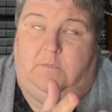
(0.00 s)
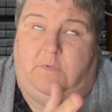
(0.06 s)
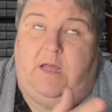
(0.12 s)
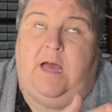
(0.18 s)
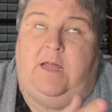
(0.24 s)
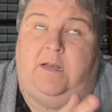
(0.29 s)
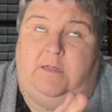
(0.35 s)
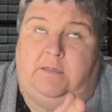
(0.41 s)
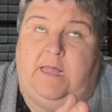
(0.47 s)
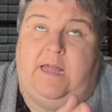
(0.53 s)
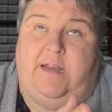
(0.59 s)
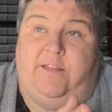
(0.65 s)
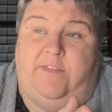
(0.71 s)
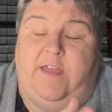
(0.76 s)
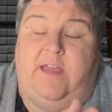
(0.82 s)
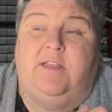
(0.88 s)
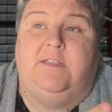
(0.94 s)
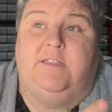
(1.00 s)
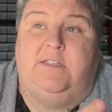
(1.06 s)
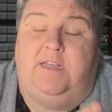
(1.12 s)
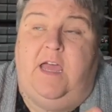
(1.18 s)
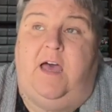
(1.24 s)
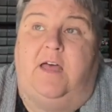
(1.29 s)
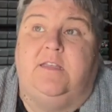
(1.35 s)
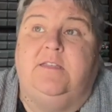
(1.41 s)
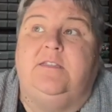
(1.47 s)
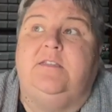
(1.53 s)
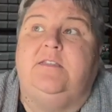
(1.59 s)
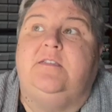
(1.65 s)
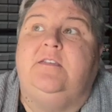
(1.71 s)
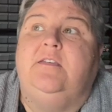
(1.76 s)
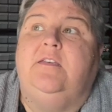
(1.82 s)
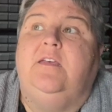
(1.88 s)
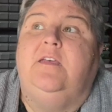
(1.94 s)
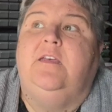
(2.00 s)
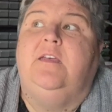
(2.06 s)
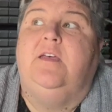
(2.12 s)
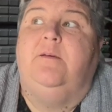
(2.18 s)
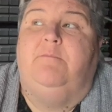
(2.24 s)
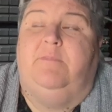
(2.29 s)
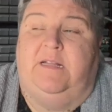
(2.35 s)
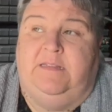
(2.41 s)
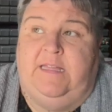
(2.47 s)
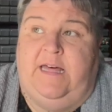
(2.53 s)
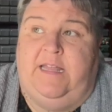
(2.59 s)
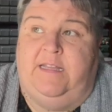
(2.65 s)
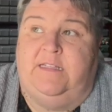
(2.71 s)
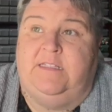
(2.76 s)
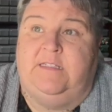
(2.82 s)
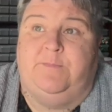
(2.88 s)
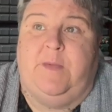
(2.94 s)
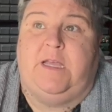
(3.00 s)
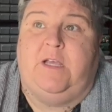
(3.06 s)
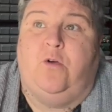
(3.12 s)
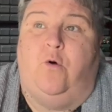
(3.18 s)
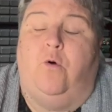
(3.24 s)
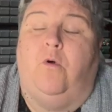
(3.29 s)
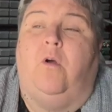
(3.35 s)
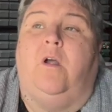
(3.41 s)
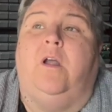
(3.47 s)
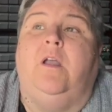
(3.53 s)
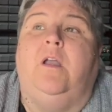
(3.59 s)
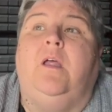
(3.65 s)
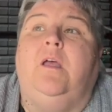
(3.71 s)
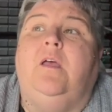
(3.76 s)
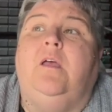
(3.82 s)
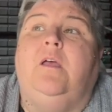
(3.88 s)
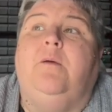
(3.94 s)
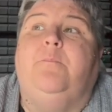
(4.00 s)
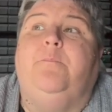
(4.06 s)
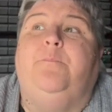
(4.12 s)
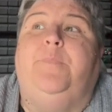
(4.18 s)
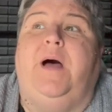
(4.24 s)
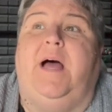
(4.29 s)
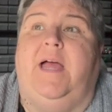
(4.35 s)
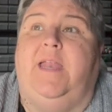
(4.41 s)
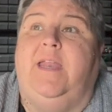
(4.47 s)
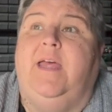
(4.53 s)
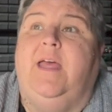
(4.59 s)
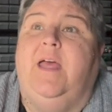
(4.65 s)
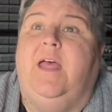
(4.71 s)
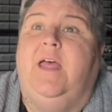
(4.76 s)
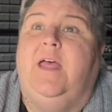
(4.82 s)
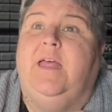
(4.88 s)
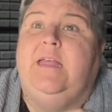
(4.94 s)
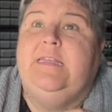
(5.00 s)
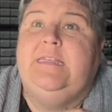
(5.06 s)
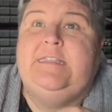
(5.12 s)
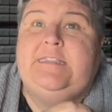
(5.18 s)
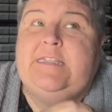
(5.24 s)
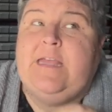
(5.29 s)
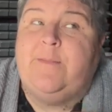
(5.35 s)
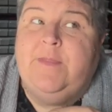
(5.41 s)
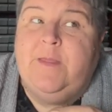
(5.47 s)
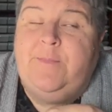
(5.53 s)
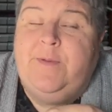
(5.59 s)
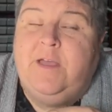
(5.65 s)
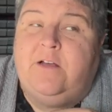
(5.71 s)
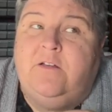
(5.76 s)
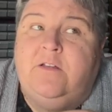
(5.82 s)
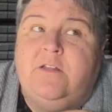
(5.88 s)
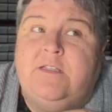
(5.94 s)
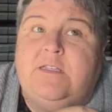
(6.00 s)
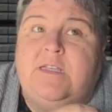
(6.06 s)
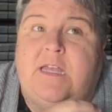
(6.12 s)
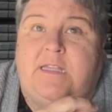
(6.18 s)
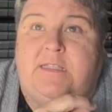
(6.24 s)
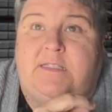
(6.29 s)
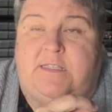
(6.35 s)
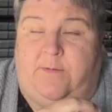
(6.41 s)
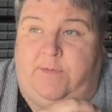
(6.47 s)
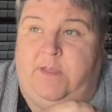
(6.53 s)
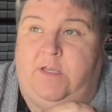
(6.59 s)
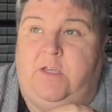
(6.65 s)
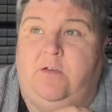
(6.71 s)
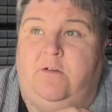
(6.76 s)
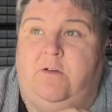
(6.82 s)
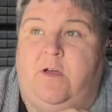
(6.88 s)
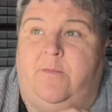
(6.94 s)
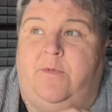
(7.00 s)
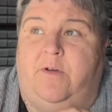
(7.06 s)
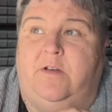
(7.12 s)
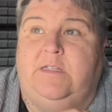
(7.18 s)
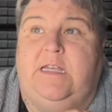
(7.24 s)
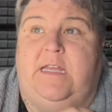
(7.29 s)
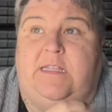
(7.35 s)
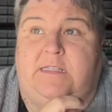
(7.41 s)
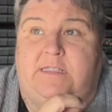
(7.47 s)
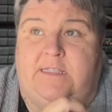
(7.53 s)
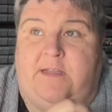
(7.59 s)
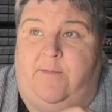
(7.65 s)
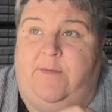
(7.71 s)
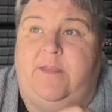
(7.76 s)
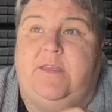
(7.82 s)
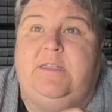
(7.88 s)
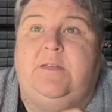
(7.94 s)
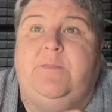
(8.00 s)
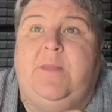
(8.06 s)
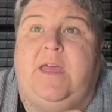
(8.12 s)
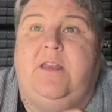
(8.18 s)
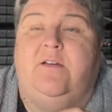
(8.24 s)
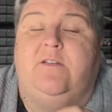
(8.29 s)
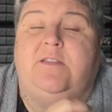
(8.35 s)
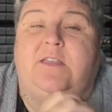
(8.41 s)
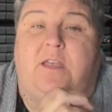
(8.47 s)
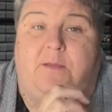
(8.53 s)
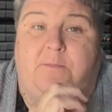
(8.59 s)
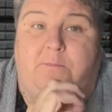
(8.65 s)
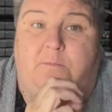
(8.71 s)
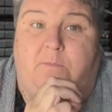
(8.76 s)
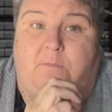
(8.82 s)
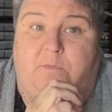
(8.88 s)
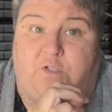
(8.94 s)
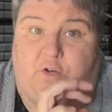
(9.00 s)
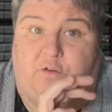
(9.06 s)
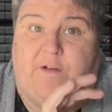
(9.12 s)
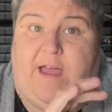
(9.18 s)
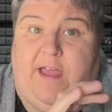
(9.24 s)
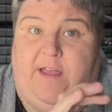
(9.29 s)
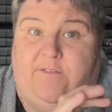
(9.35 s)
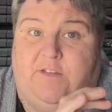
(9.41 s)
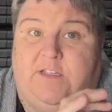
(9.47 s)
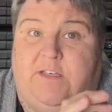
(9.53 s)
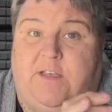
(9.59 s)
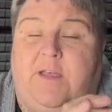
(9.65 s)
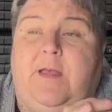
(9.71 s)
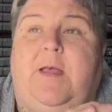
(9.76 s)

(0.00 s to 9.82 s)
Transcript: On a lot of things, yes. My lettuce, my corn. But some of the pickles and some of the cucumbers and some of the tomatoes survived.